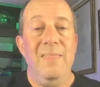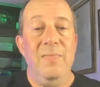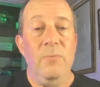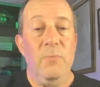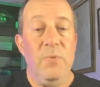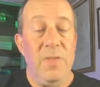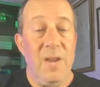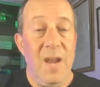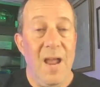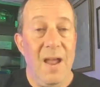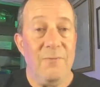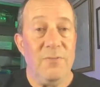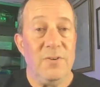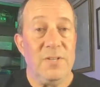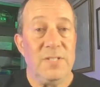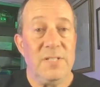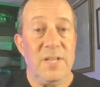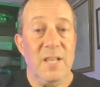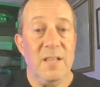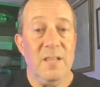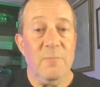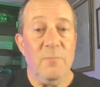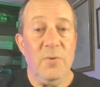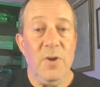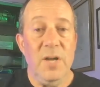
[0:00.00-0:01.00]
With an average
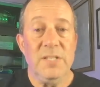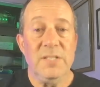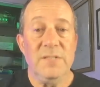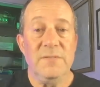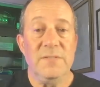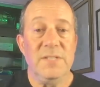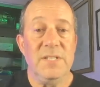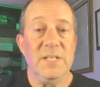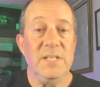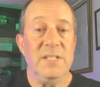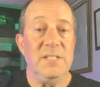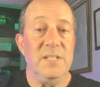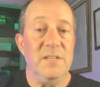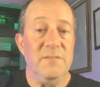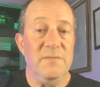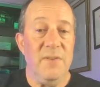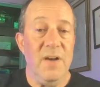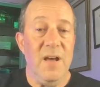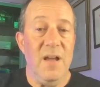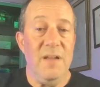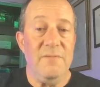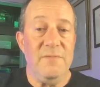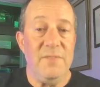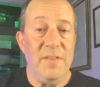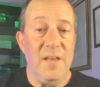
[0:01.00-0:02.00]
selling price of
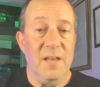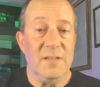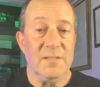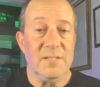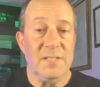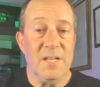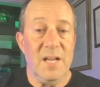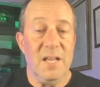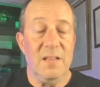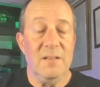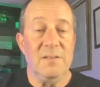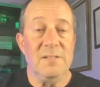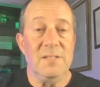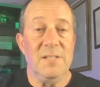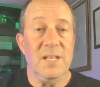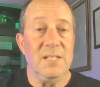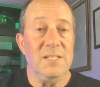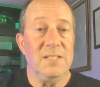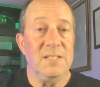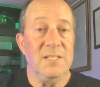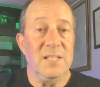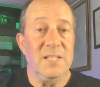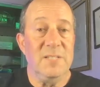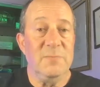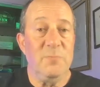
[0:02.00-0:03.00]
$65,000,
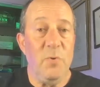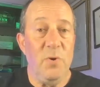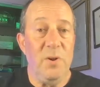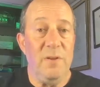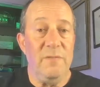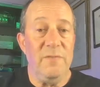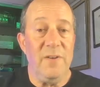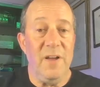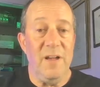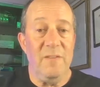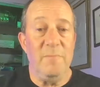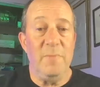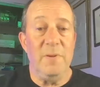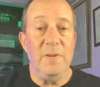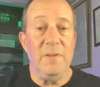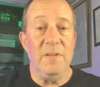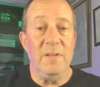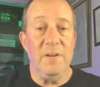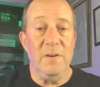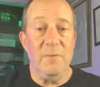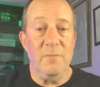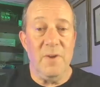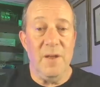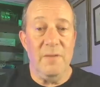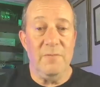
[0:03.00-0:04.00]
that's $6.5
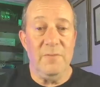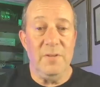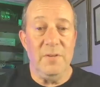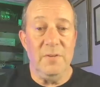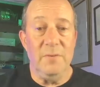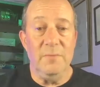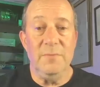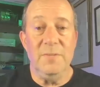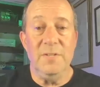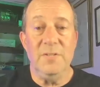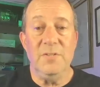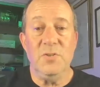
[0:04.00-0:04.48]
billion in revenue.